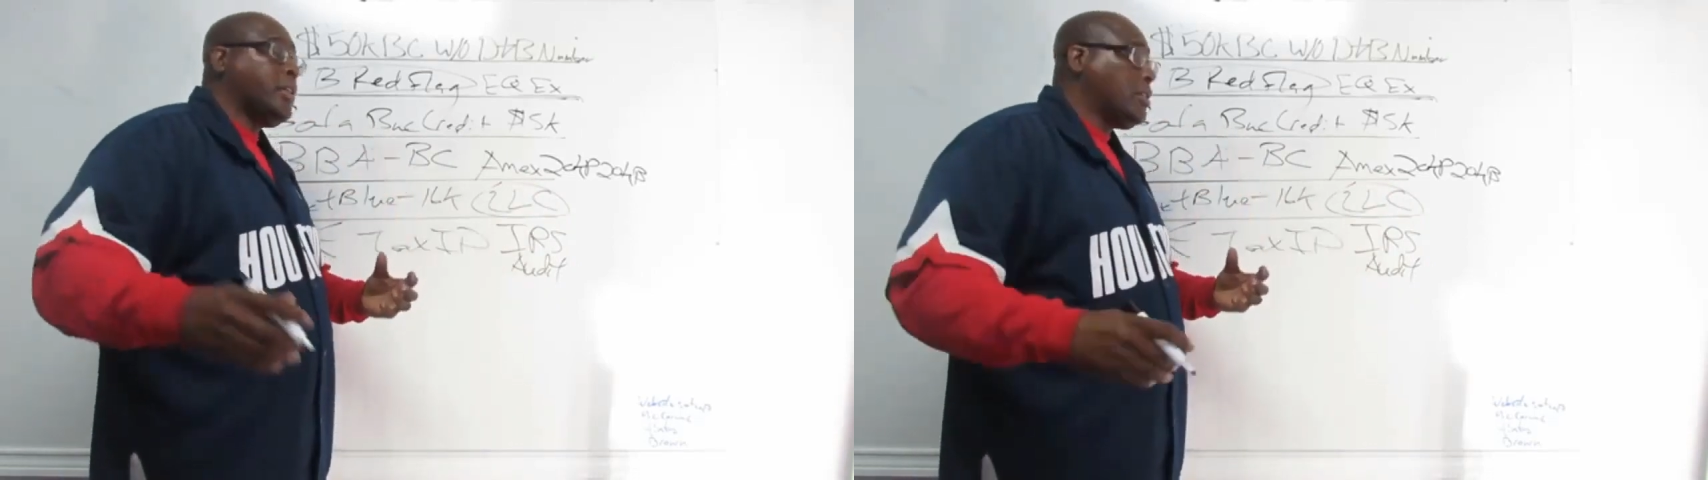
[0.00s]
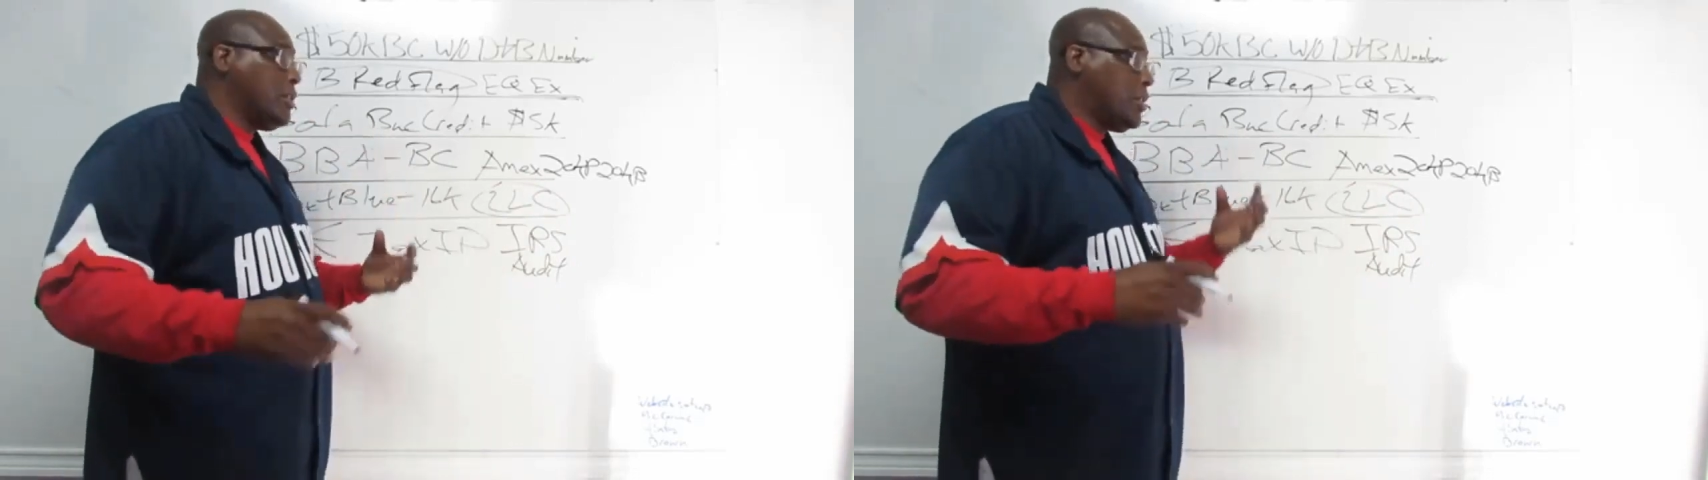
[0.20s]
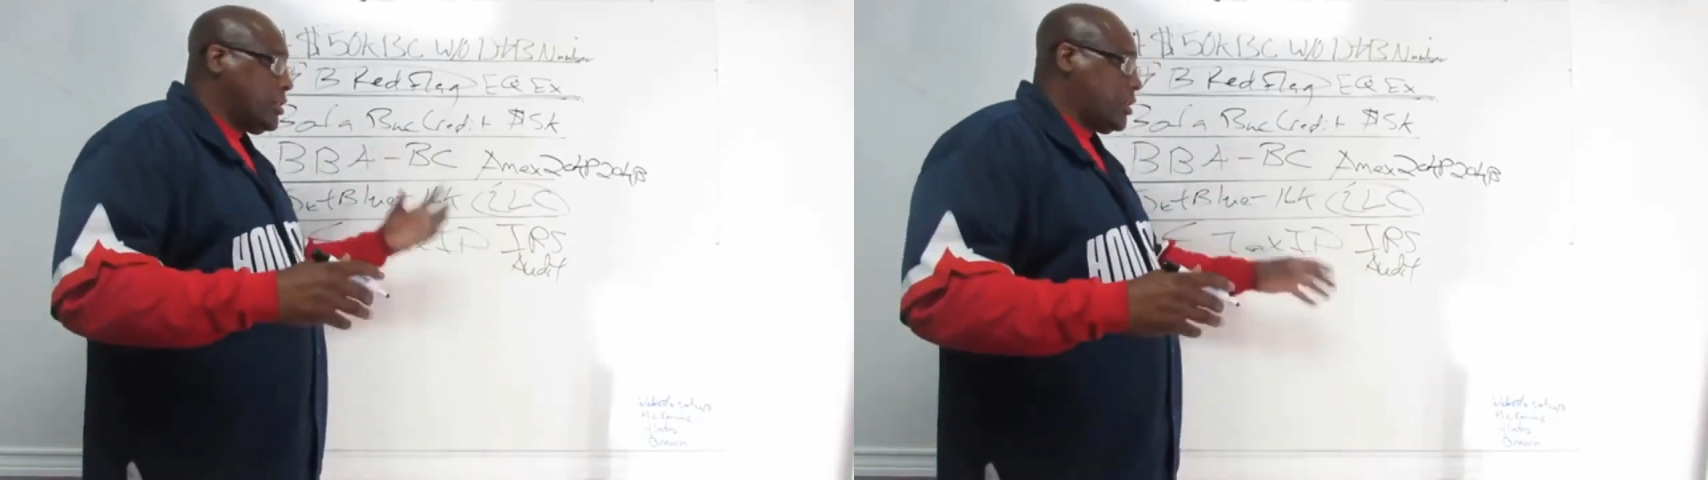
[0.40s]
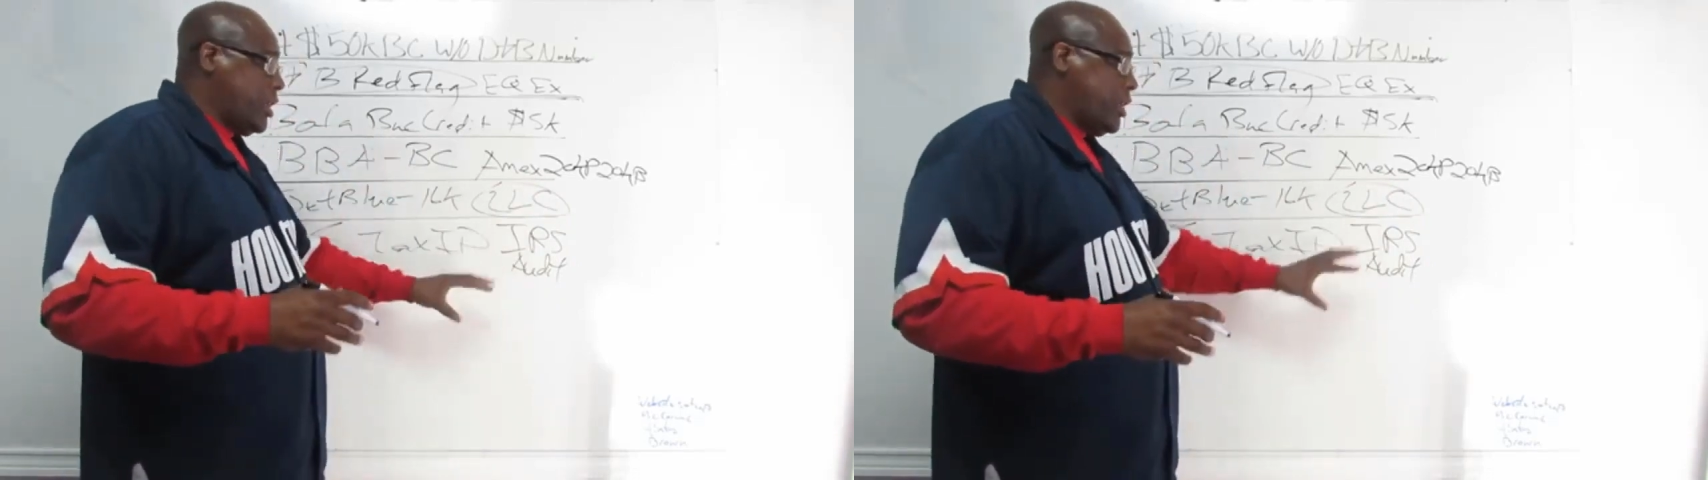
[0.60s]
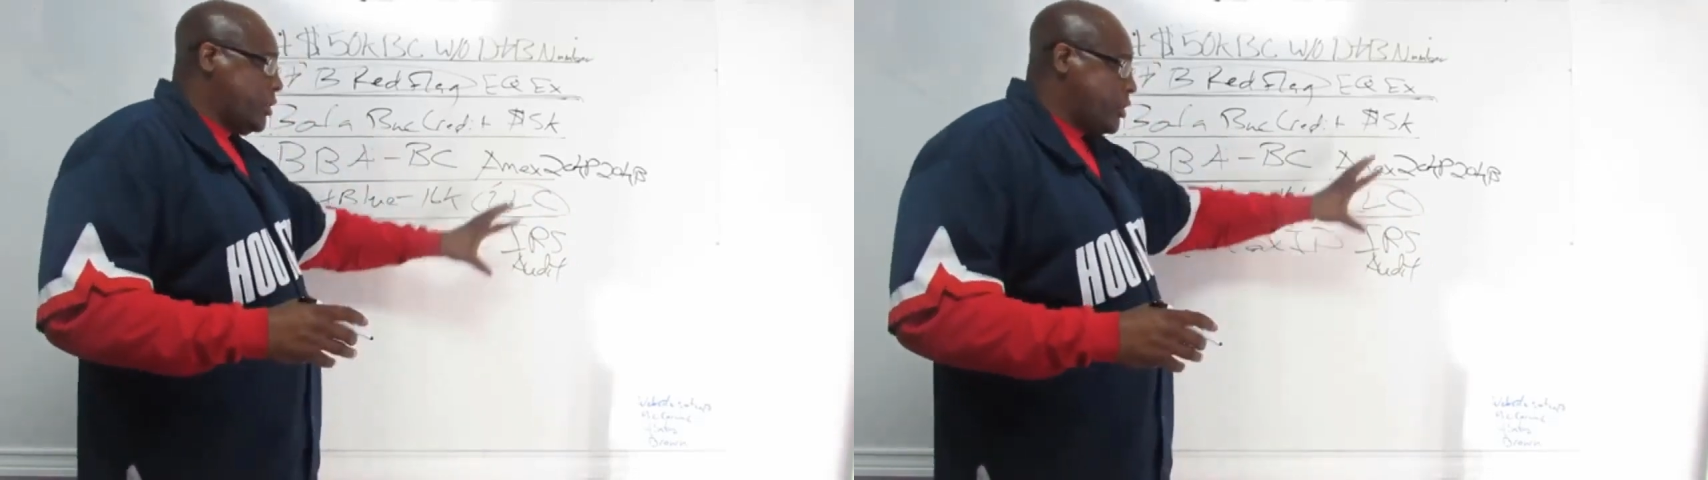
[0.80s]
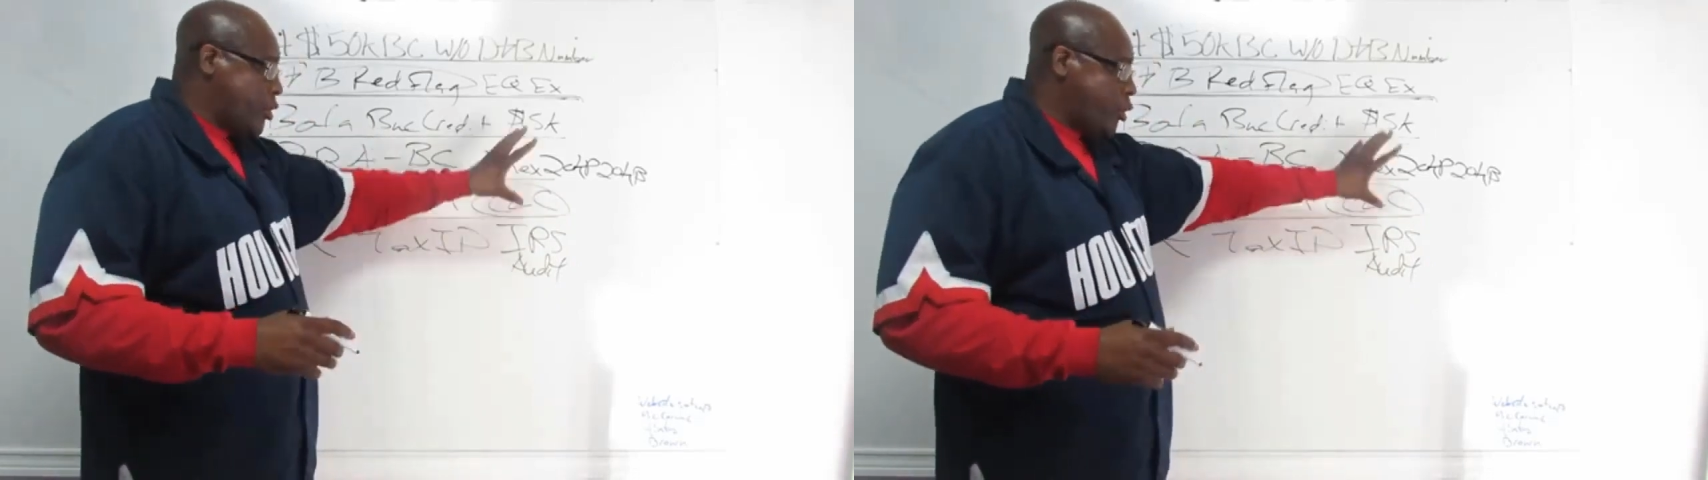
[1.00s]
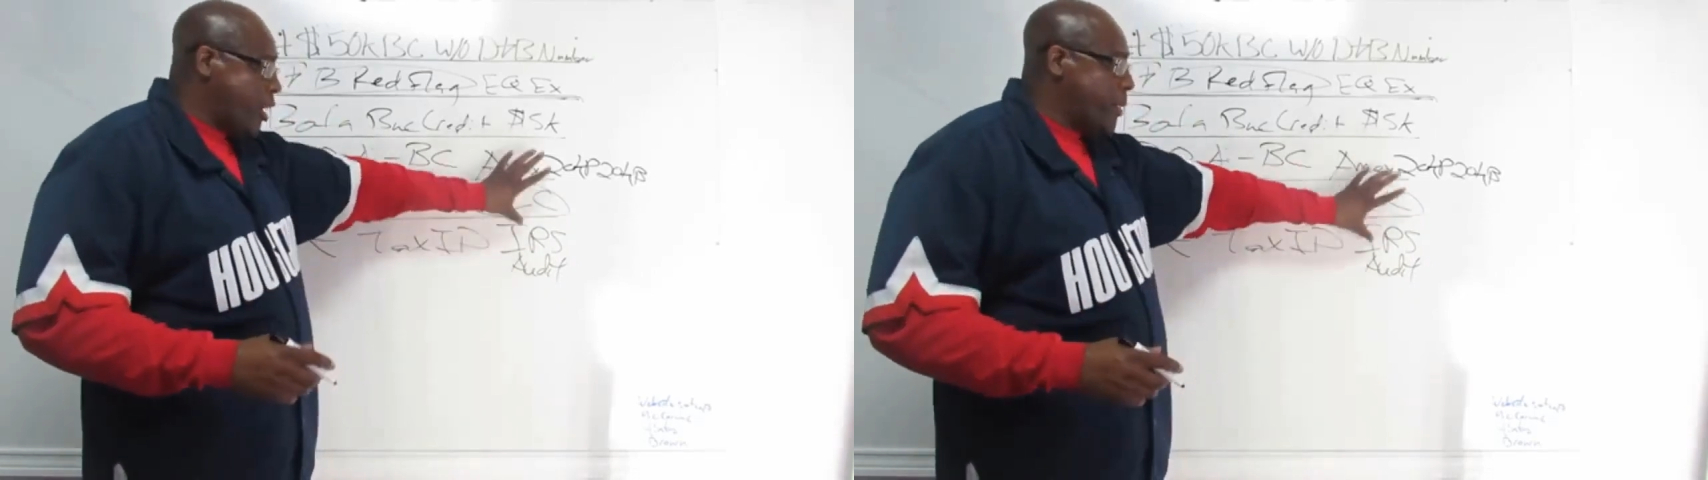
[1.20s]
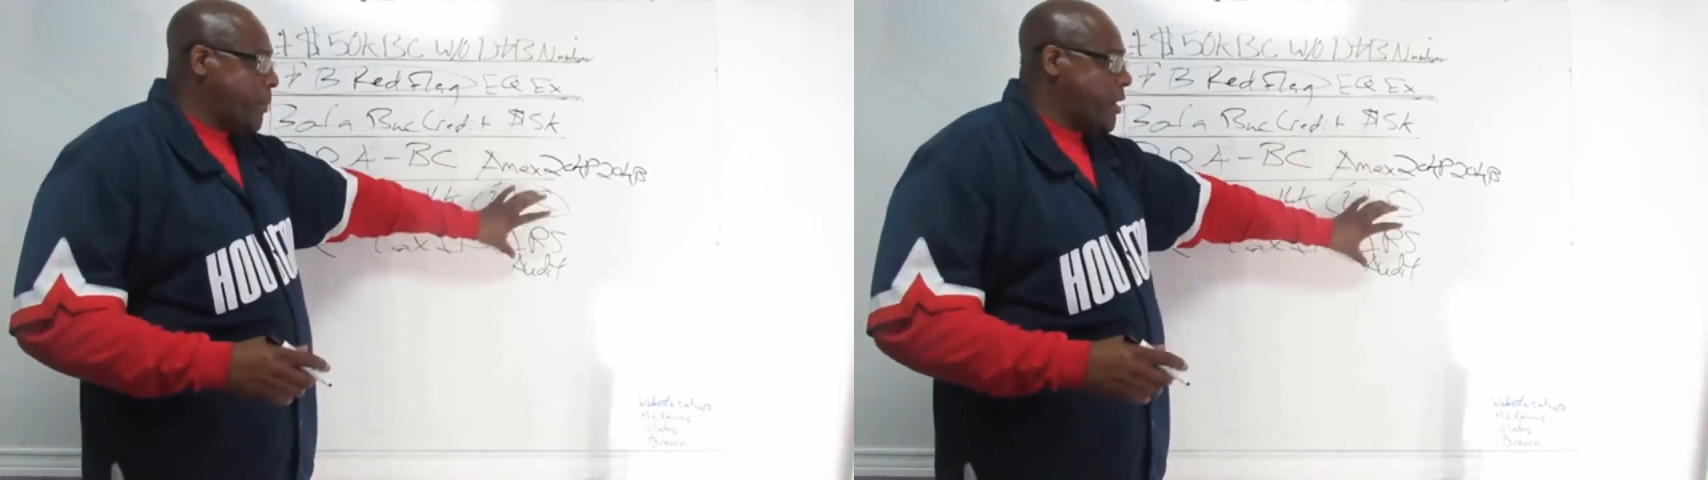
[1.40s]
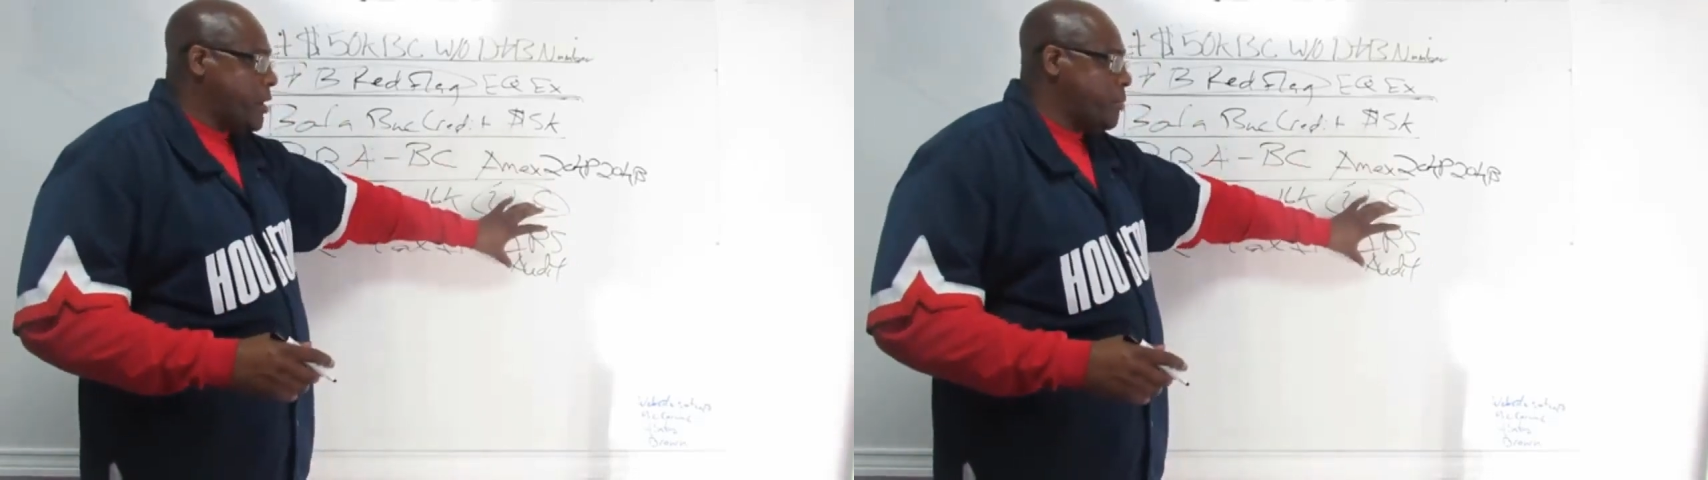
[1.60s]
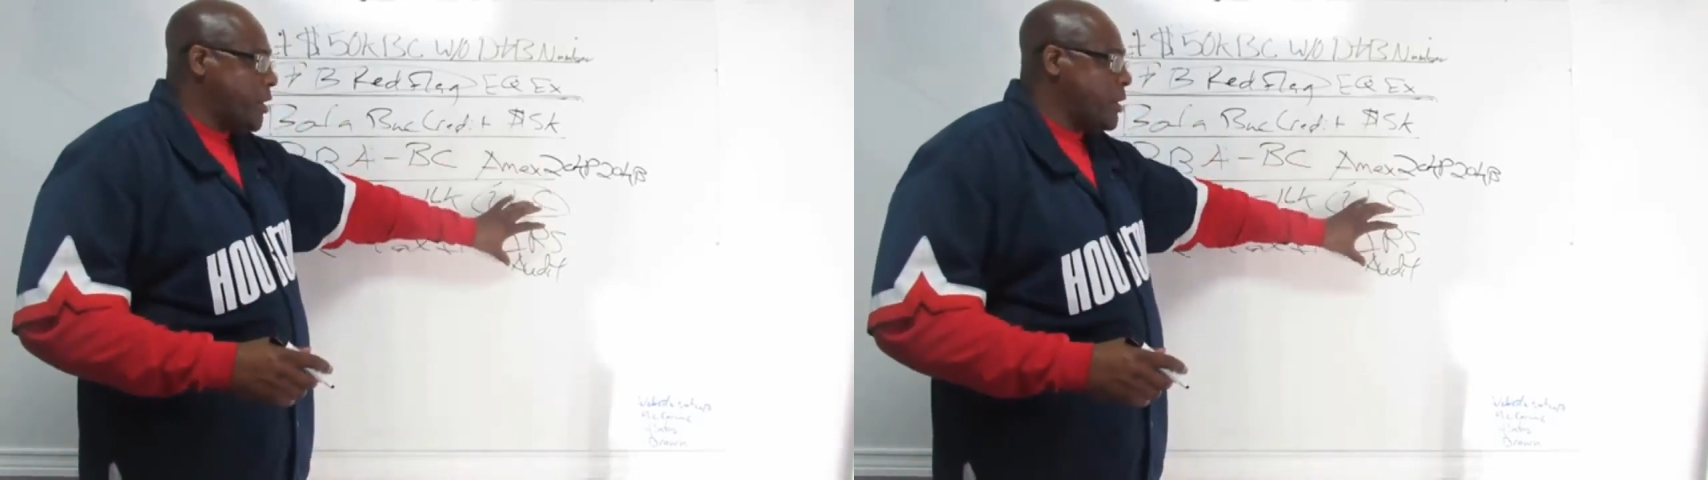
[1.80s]
So this scared the crap
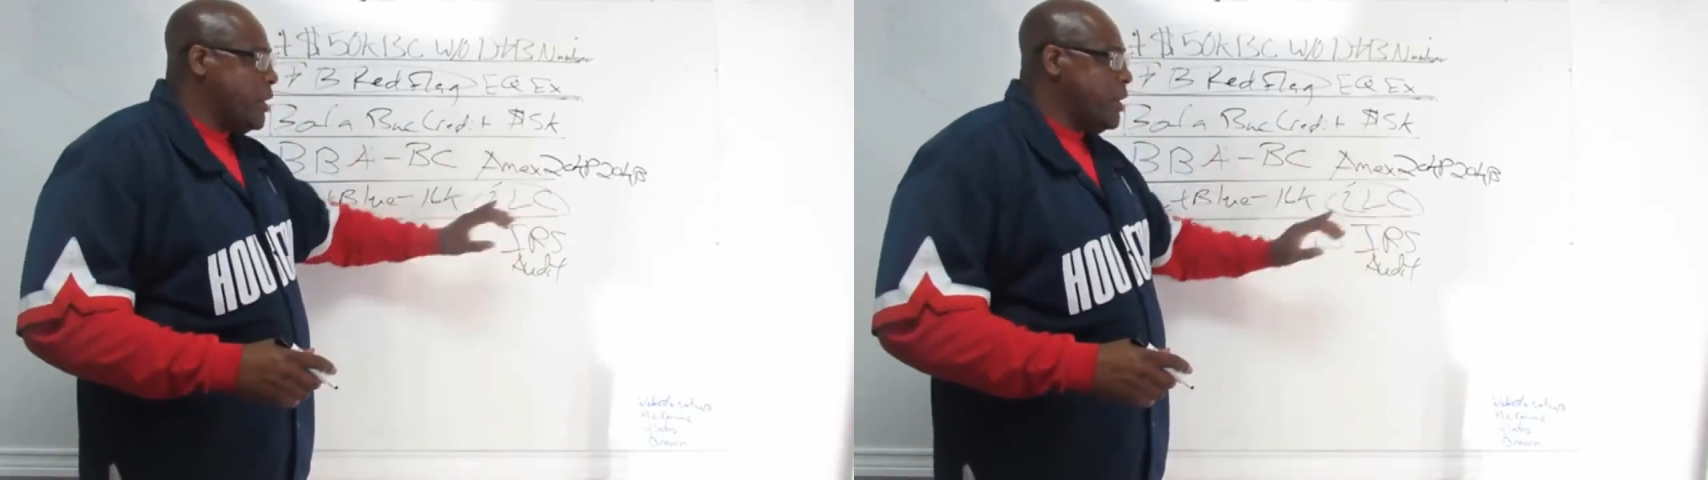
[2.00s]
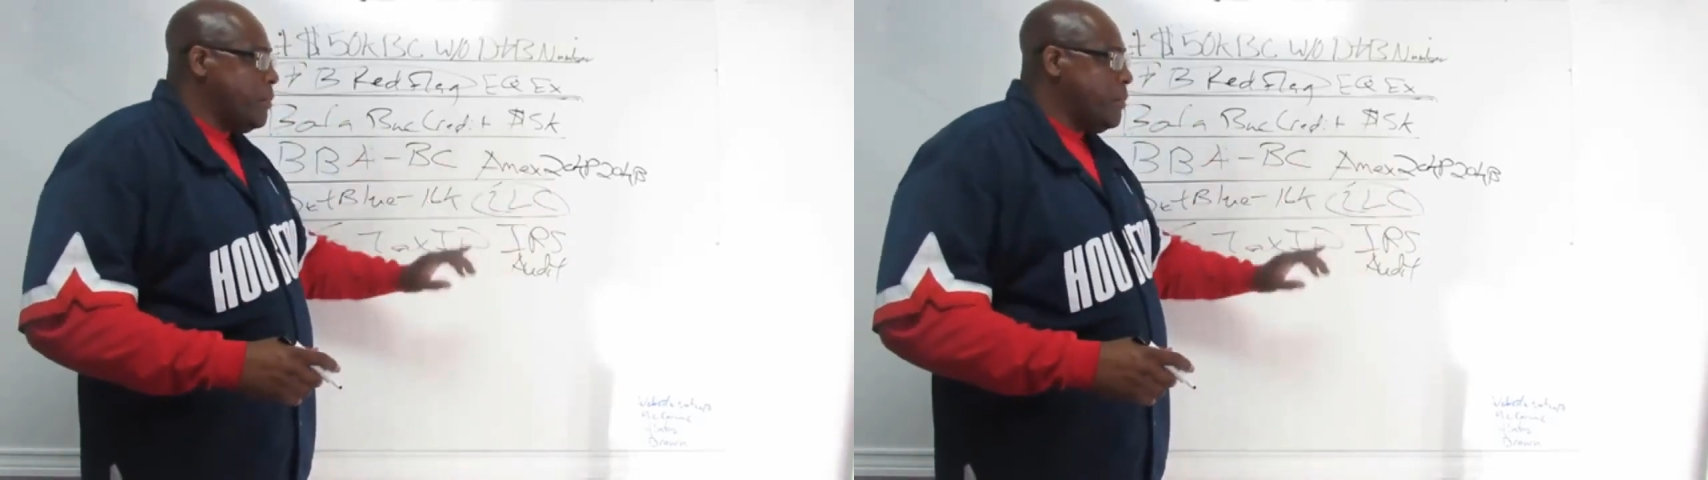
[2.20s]
out of me.